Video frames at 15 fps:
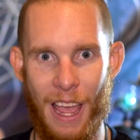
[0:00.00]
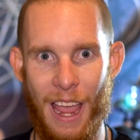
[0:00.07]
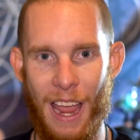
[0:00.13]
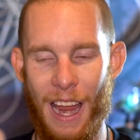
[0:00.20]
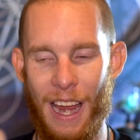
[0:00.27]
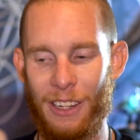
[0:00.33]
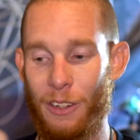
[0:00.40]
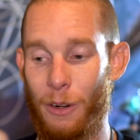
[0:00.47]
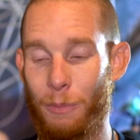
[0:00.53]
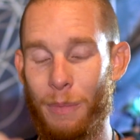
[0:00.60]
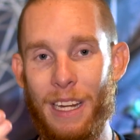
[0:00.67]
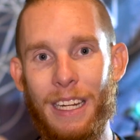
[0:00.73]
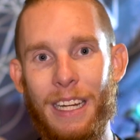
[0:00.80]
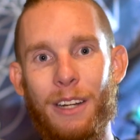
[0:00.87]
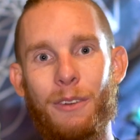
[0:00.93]
And,
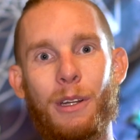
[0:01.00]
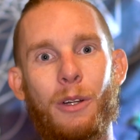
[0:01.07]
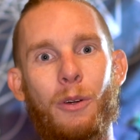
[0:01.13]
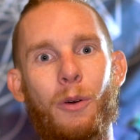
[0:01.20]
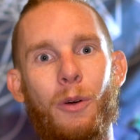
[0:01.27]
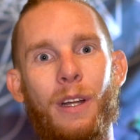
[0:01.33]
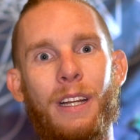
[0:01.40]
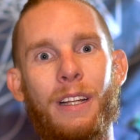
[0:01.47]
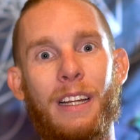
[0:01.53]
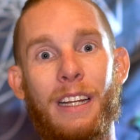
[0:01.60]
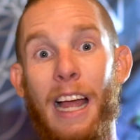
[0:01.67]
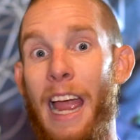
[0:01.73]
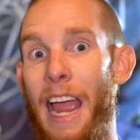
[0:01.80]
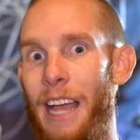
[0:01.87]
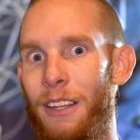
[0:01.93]
being here recording, I
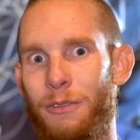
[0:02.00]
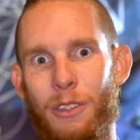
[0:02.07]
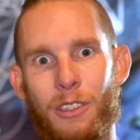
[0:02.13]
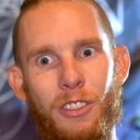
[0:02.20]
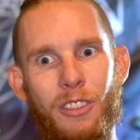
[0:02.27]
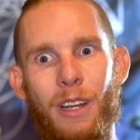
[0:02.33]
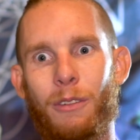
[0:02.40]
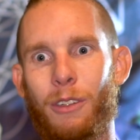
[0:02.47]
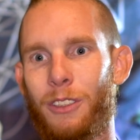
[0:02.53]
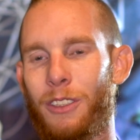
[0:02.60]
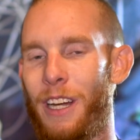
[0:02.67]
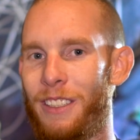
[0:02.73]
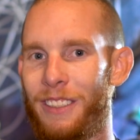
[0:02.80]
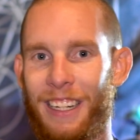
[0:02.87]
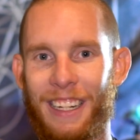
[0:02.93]
asked for several
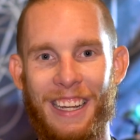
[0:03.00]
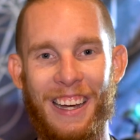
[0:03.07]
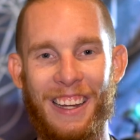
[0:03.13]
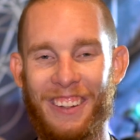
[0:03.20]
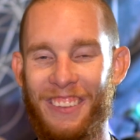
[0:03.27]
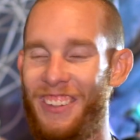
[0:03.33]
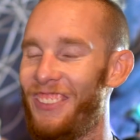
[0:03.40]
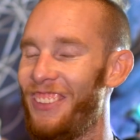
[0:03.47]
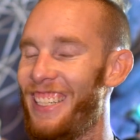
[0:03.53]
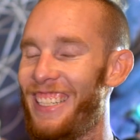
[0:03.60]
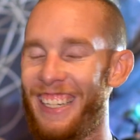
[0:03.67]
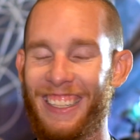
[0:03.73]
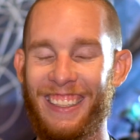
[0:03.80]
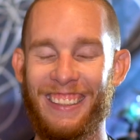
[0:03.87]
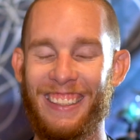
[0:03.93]
signs and I got them
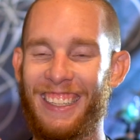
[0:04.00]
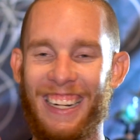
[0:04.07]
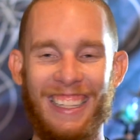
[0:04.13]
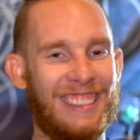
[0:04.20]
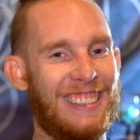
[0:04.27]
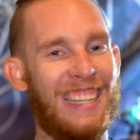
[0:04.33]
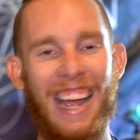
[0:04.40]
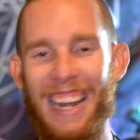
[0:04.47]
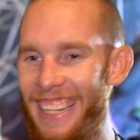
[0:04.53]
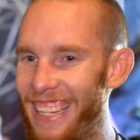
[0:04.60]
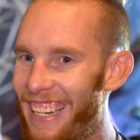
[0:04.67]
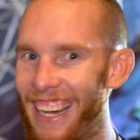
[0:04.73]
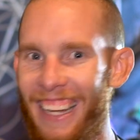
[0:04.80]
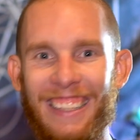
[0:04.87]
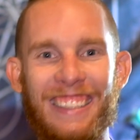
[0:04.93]
redundantly, and I
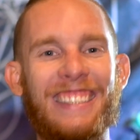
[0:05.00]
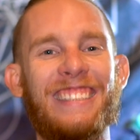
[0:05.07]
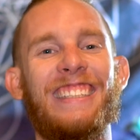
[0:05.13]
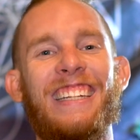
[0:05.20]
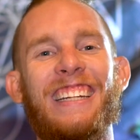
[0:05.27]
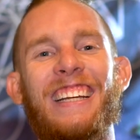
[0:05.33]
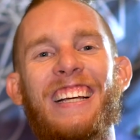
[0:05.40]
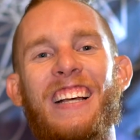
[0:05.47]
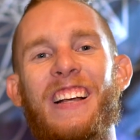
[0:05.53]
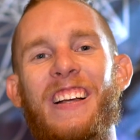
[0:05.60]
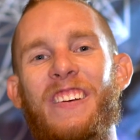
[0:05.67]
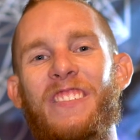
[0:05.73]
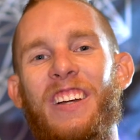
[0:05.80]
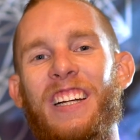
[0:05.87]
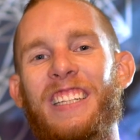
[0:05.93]
did not listen,
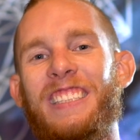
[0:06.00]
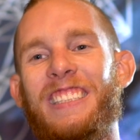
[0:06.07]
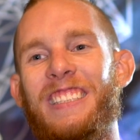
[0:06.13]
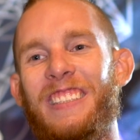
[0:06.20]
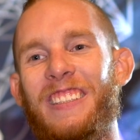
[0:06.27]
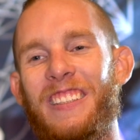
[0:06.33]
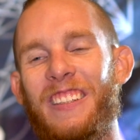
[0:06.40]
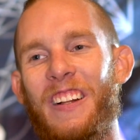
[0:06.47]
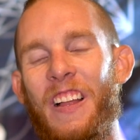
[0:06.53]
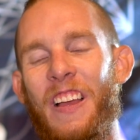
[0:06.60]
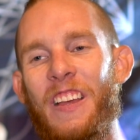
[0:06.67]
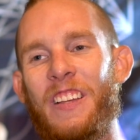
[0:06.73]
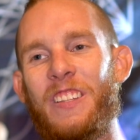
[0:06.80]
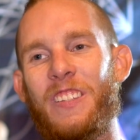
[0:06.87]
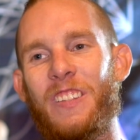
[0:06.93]
but I still
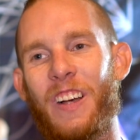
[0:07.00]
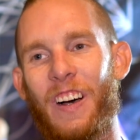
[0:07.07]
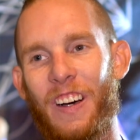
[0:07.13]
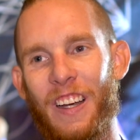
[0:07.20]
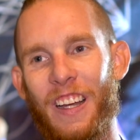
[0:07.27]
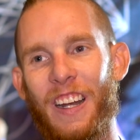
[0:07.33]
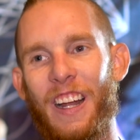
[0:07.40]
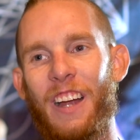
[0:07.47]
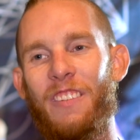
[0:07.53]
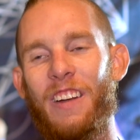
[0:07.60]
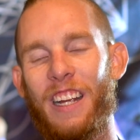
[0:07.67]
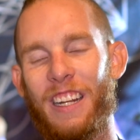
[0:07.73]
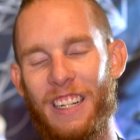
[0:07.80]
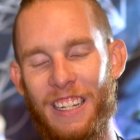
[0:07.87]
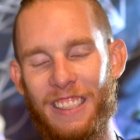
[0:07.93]
saw it. I
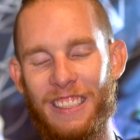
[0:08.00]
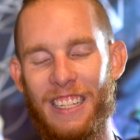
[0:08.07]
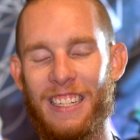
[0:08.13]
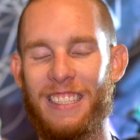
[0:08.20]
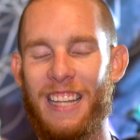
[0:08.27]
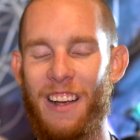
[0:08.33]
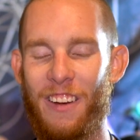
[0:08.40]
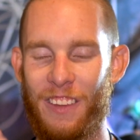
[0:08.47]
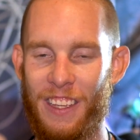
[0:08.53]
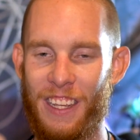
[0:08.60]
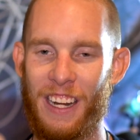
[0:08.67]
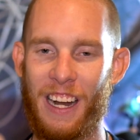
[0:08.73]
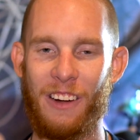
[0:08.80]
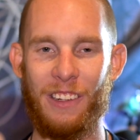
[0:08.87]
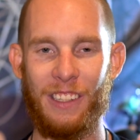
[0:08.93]
recognized it. I sat with
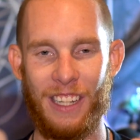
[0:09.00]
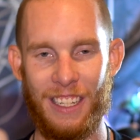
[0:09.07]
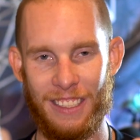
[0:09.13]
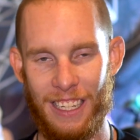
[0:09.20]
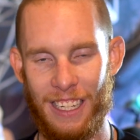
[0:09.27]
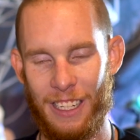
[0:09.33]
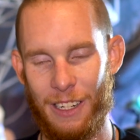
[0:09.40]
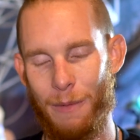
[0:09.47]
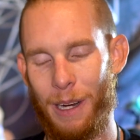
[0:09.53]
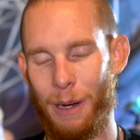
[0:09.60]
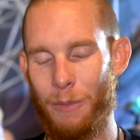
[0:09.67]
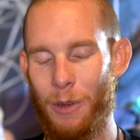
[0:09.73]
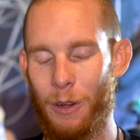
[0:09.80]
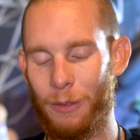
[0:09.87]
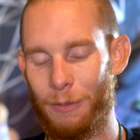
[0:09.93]
it. I realized I needed to make a
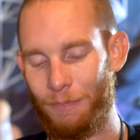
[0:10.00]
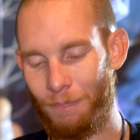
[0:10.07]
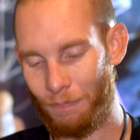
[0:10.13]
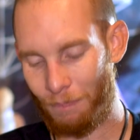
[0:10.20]
move.